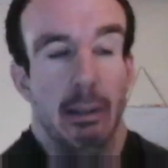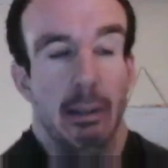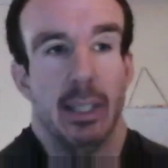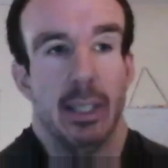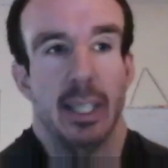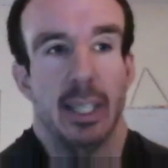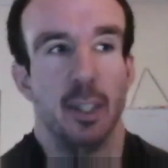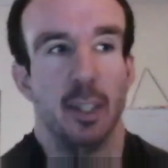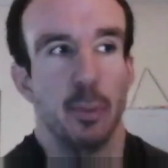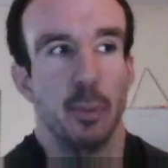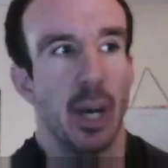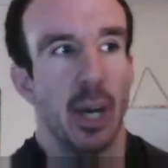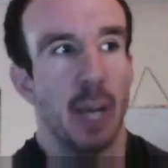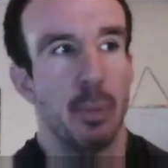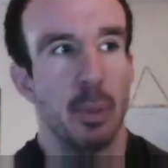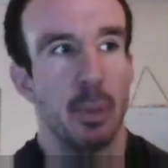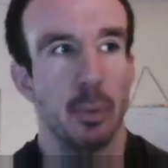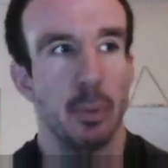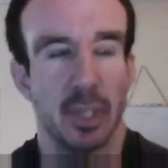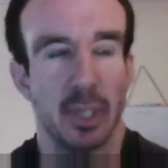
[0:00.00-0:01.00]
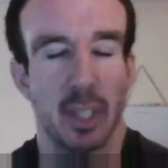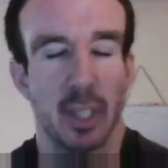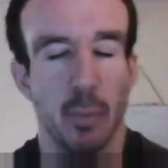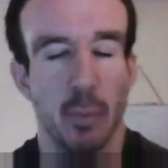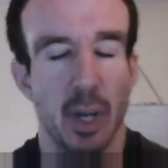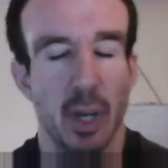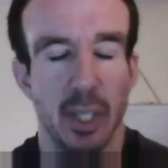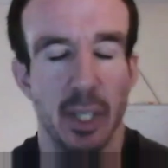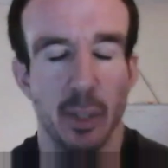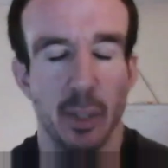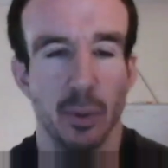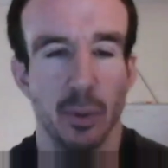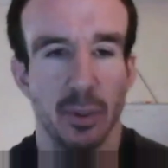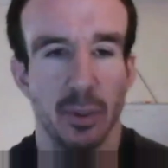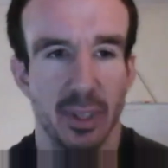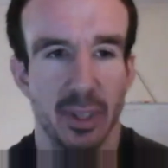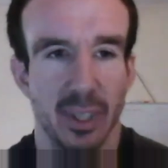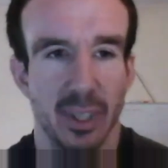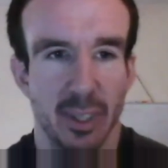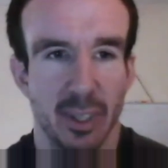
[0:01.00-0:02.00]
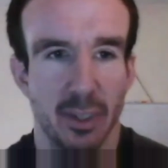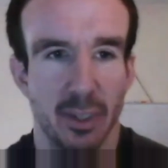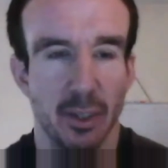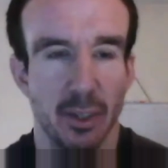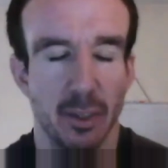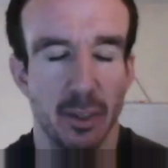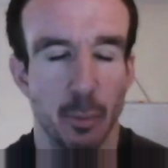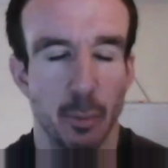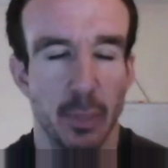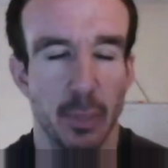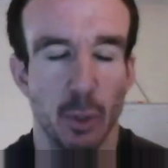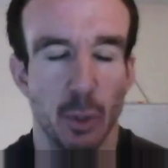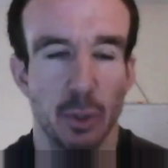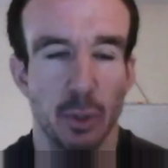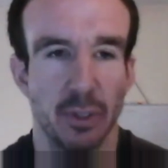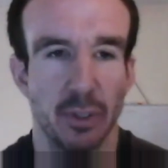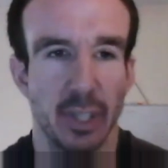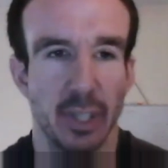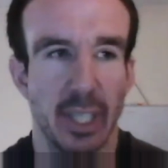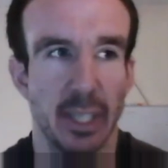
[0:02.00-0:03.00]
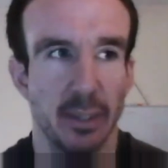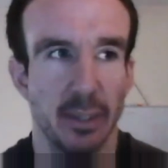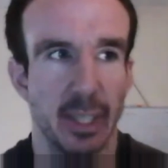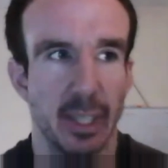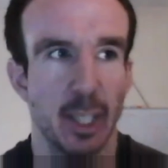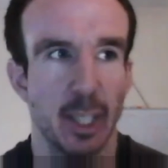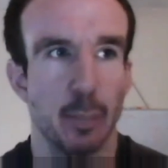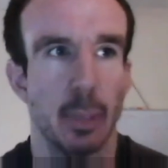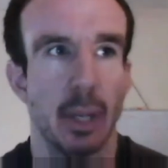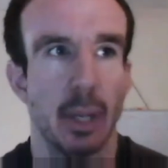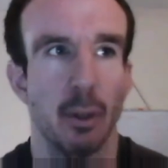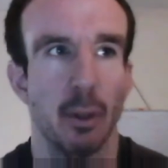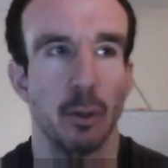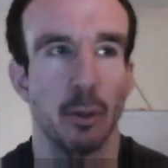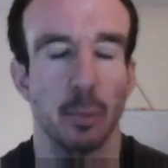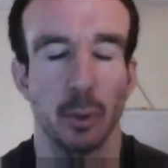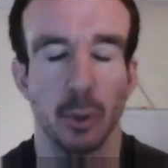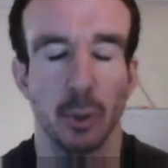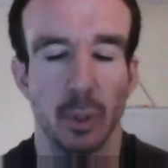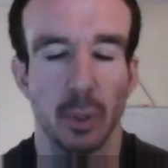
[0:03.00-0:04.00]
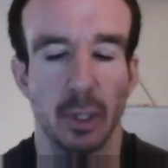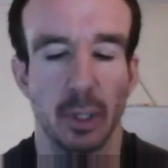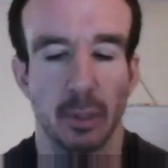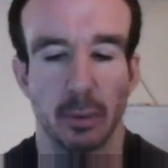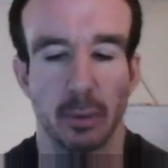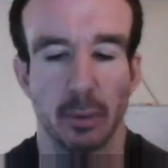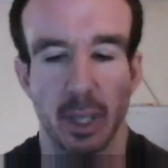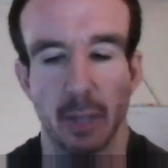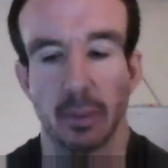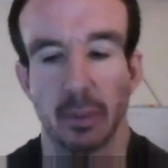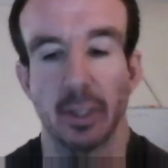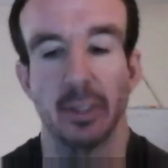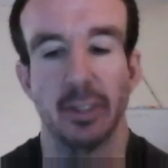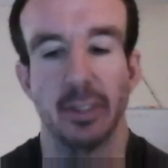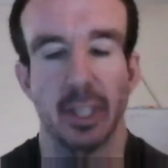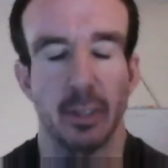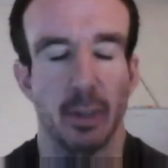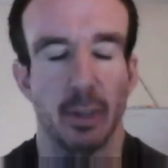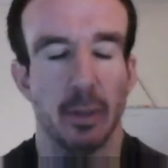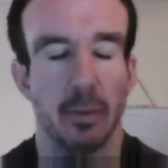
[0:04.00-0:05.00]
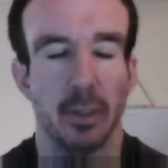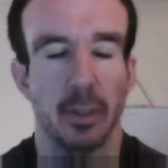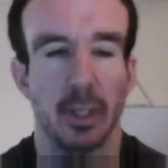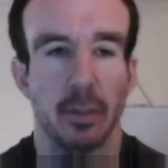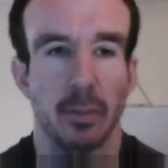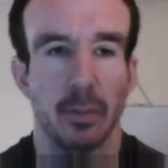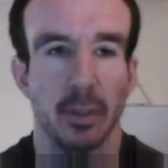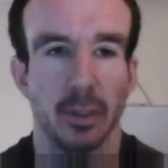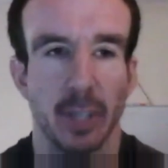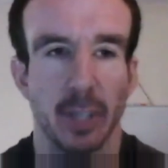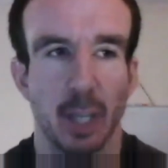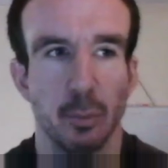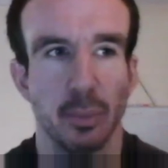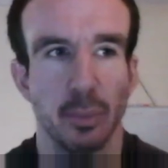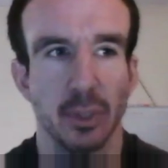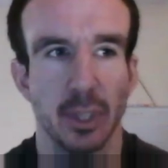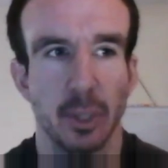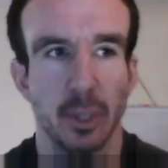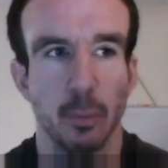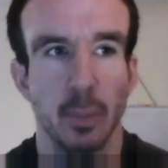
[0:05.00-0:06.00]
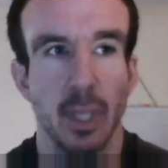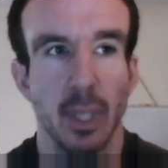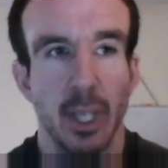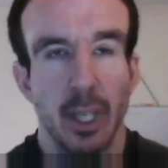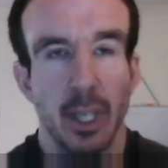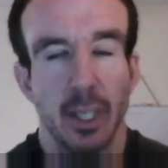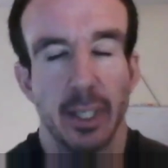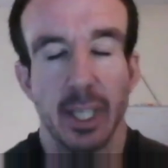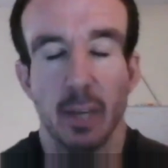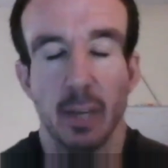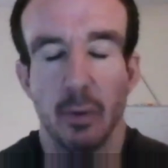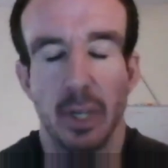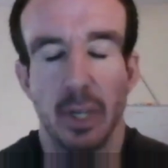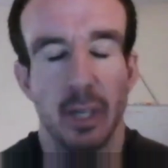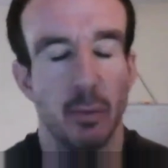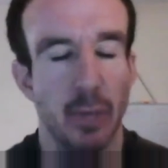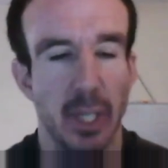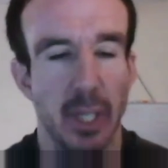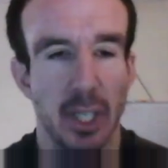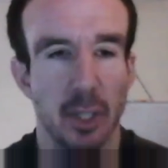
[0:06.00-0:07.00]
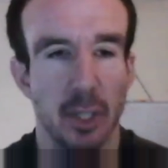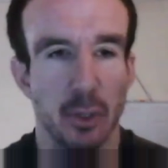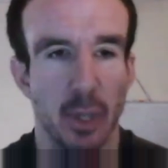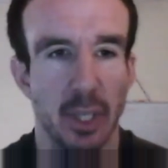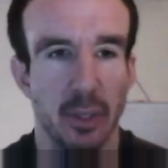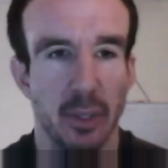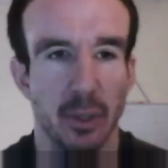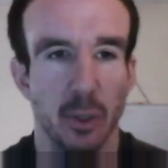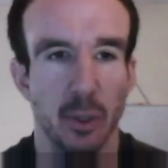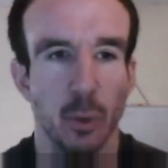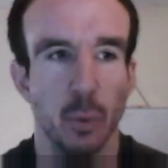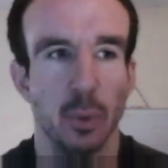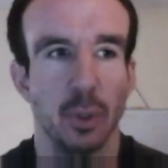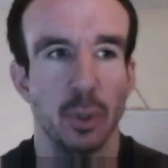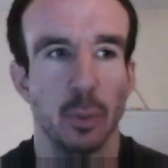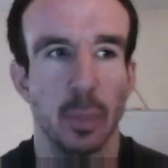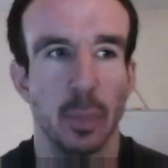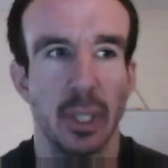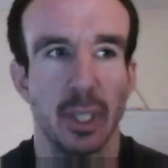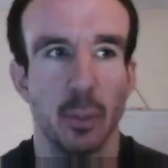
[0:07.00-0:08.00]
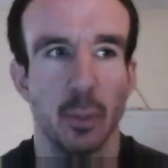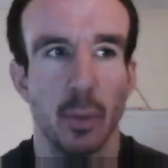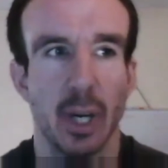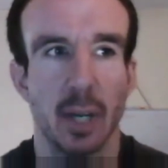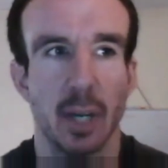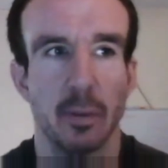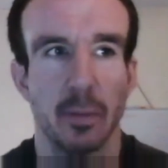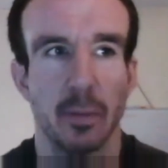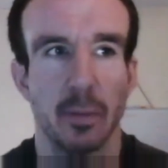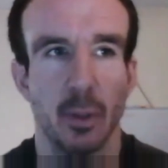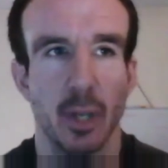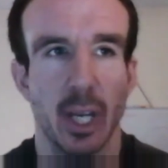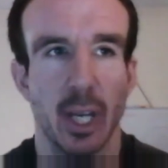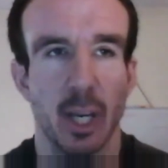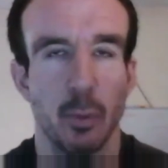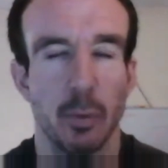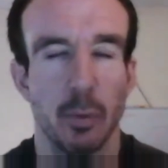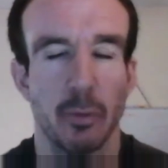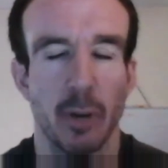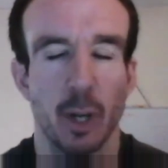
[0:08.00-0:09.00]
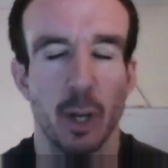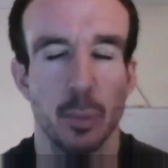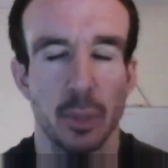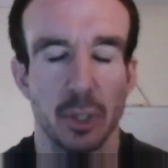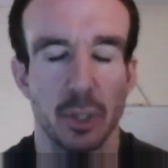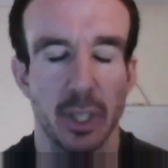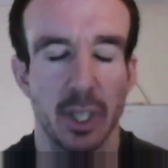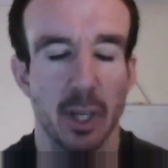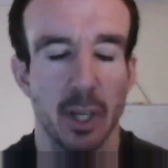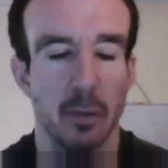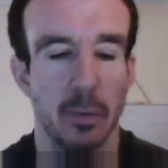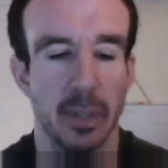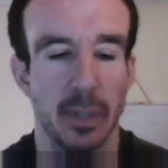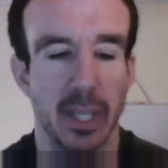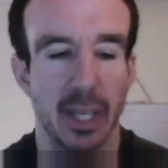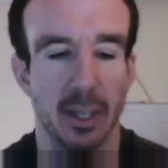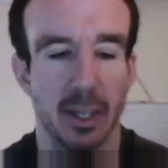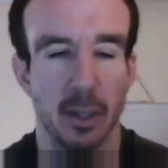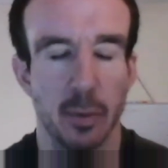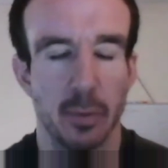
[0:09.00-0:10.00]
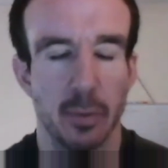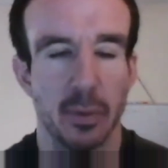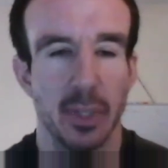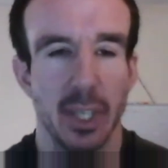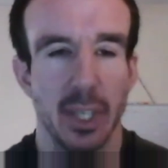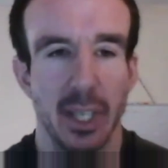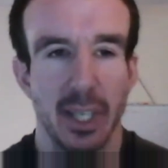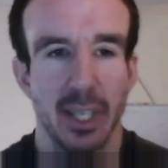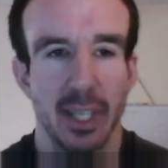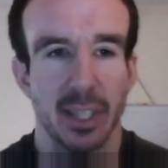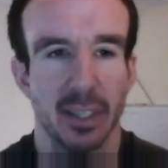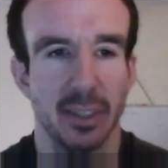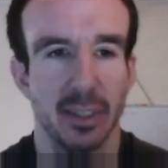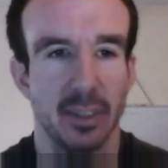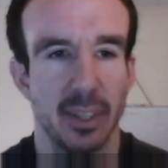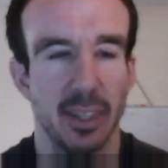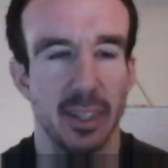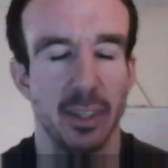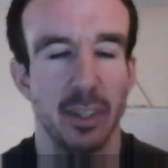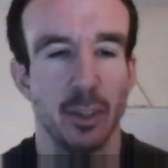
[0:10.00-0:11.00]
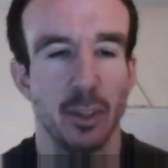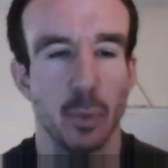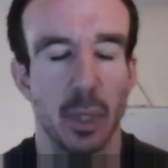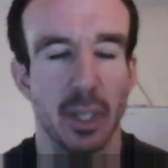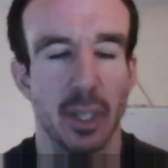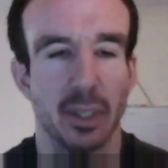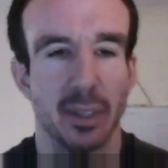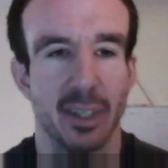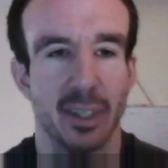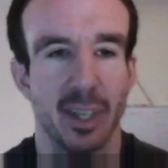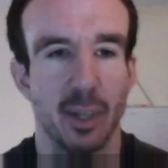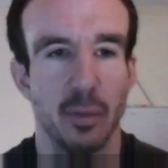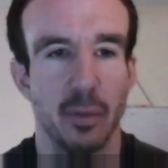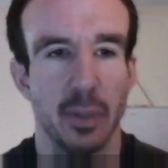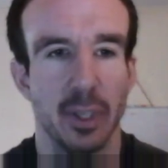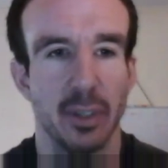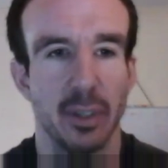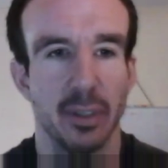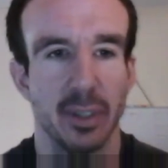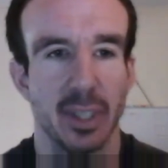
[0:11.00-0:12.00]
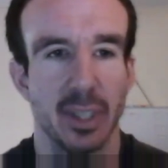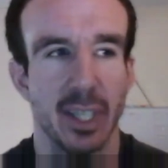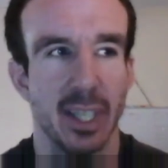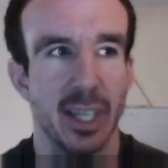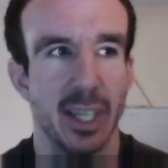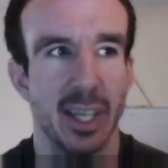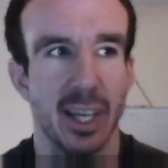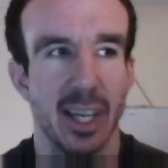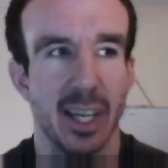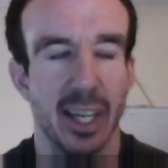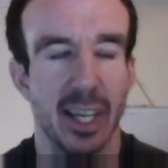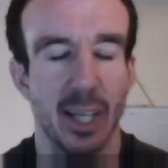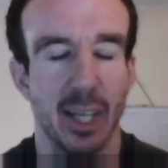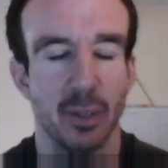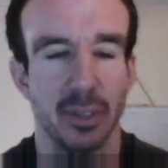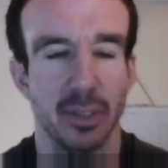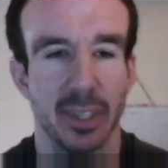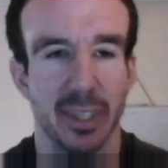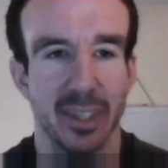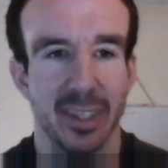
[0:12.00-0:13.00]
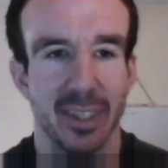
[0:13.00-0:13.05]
inspire people to give money or to do something, or just at least think about the hospital and kind of consider it for different times. So yeah, really enjoyed doing all the speaker work with Graham Street, and hopefully that kind of continues when COVID allows it.